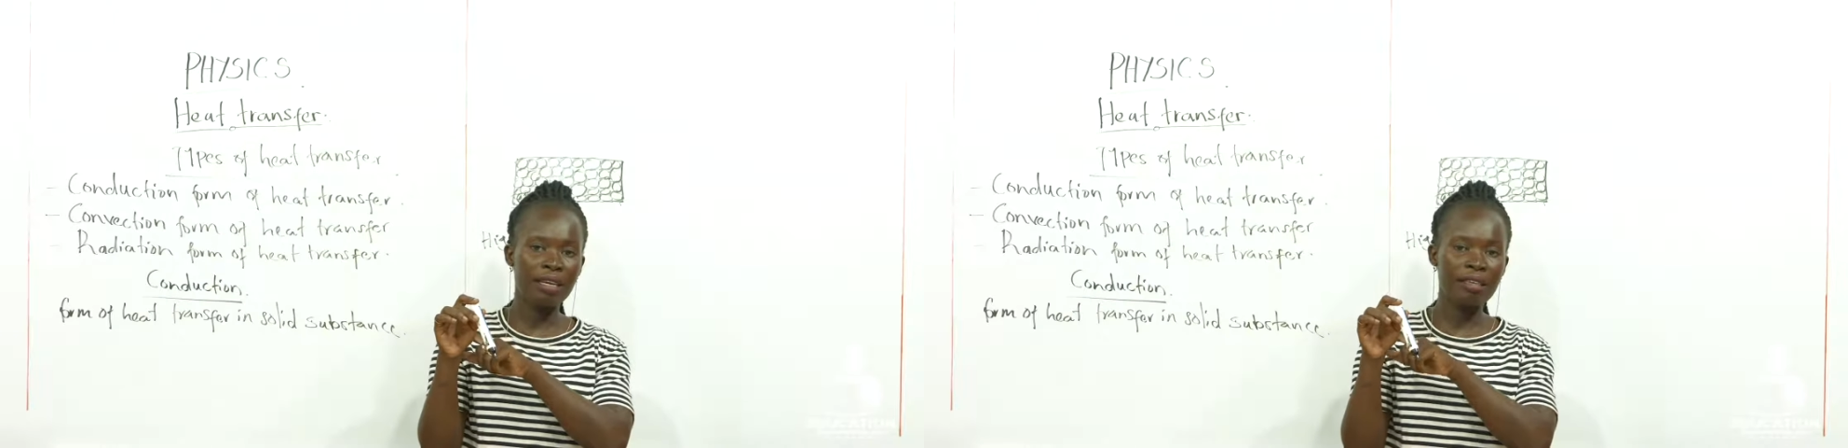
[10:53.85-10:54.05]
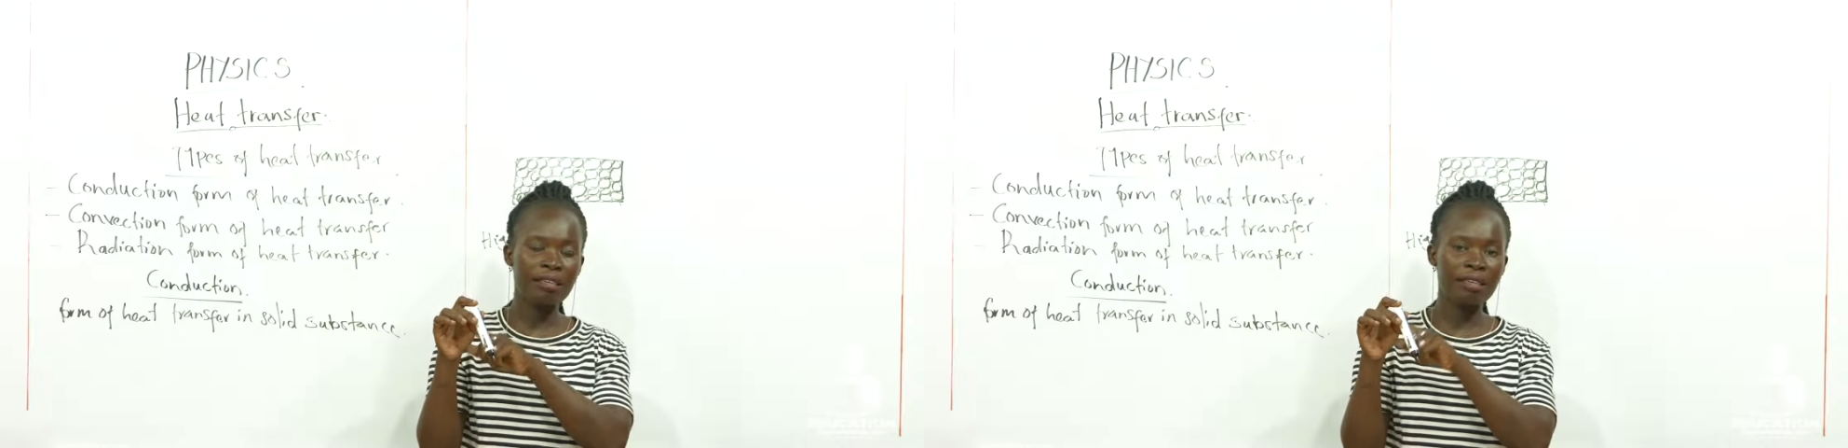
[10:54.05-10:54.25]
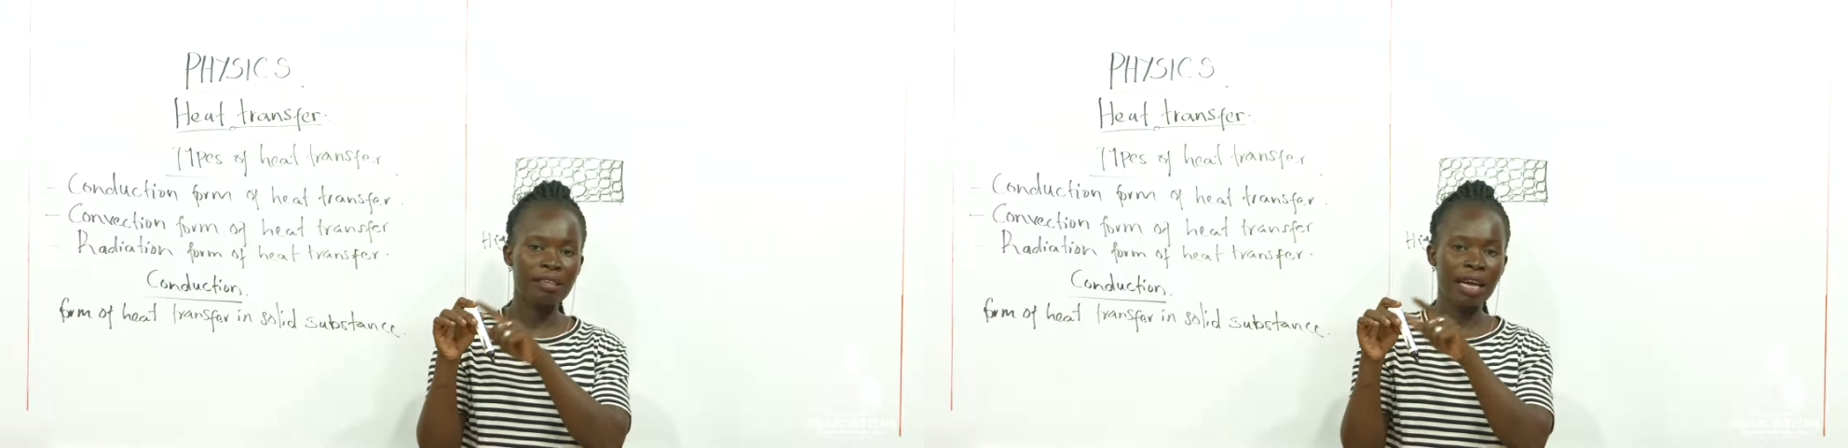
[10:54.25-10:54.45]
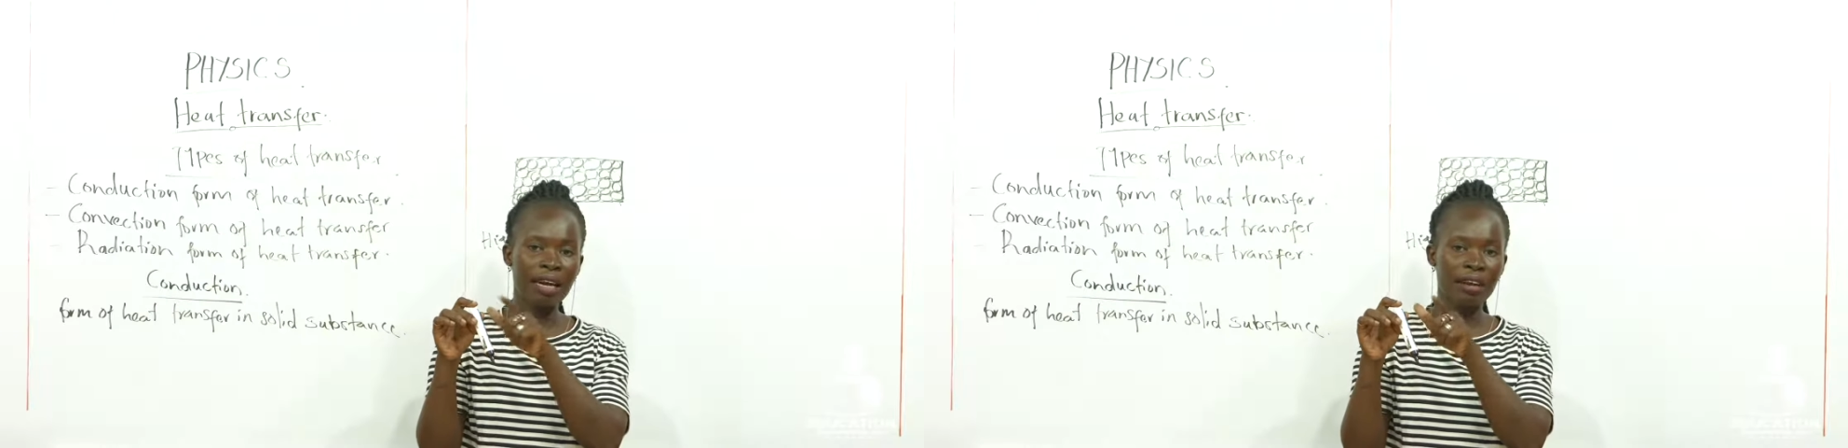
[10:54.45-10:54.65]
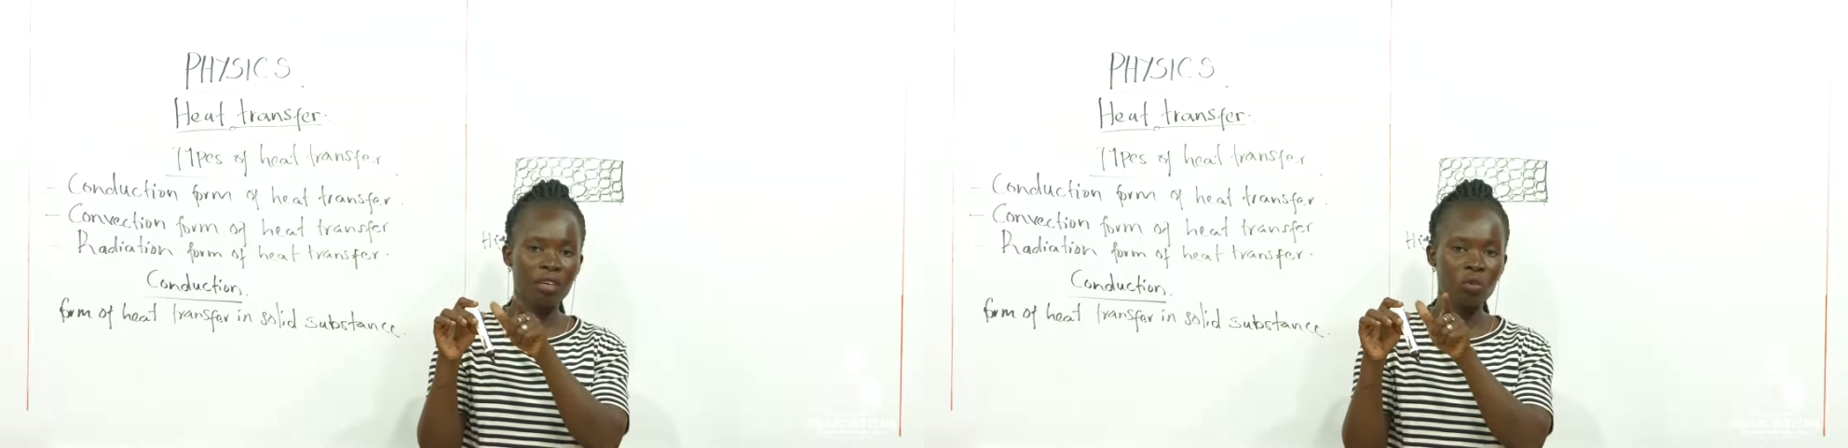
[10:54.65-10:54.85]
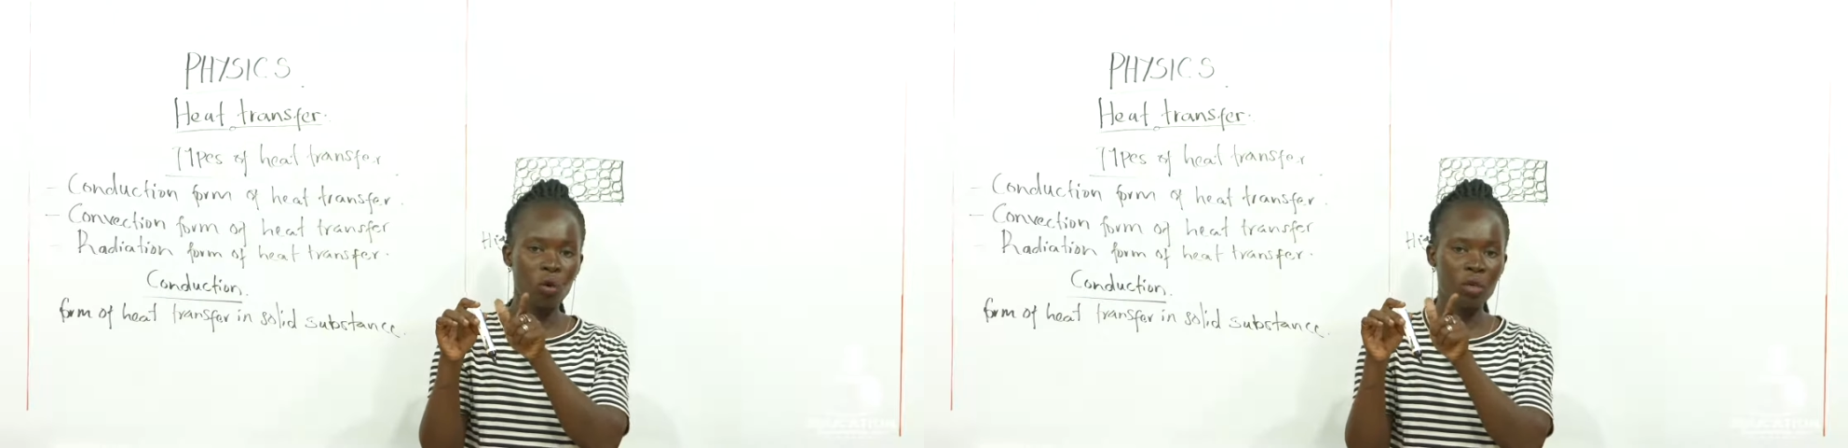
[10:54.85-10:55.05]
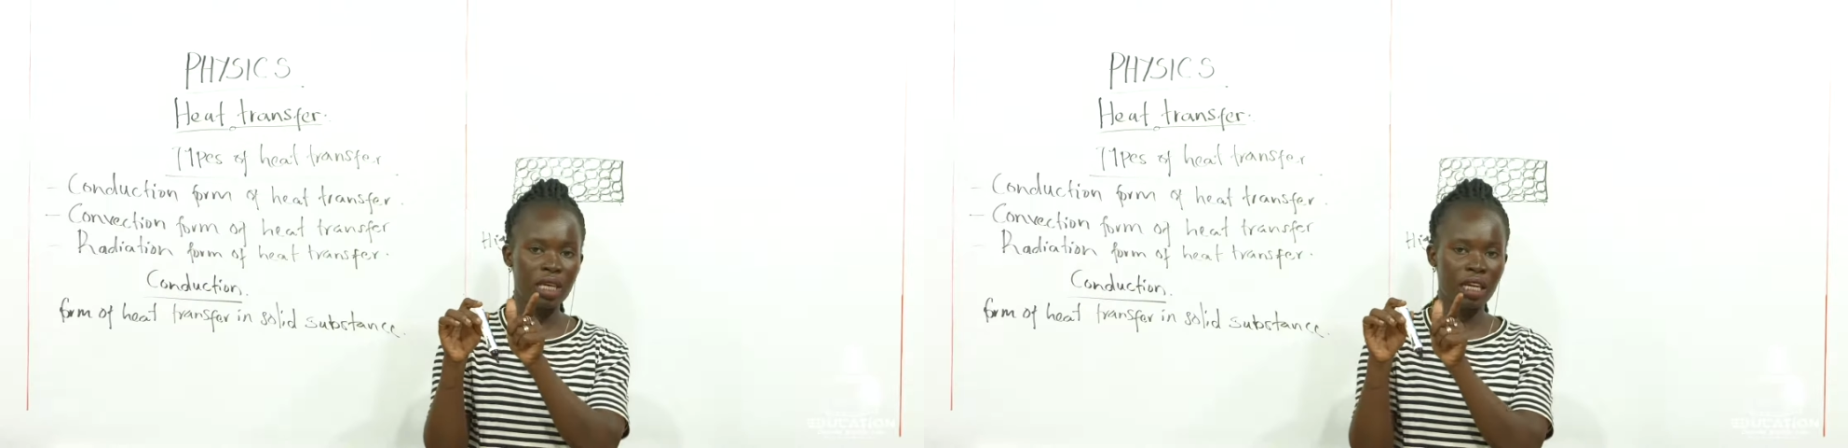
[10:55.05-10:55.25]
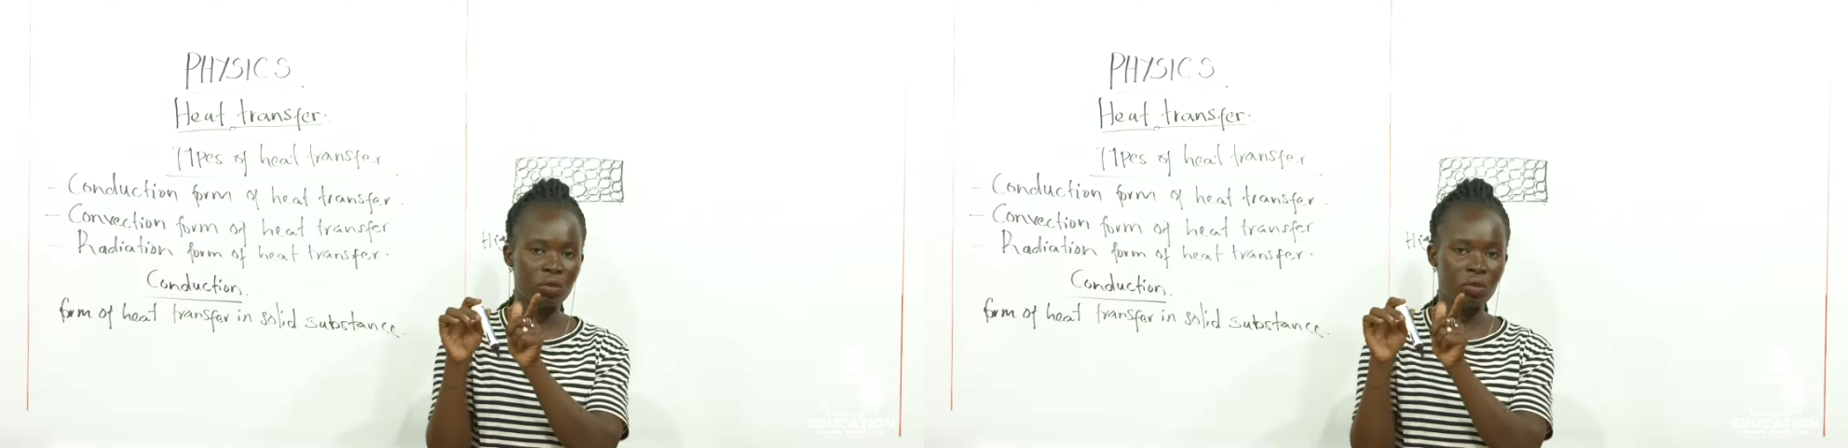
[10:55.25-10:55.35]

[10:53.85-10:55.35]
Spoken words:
is in direct contact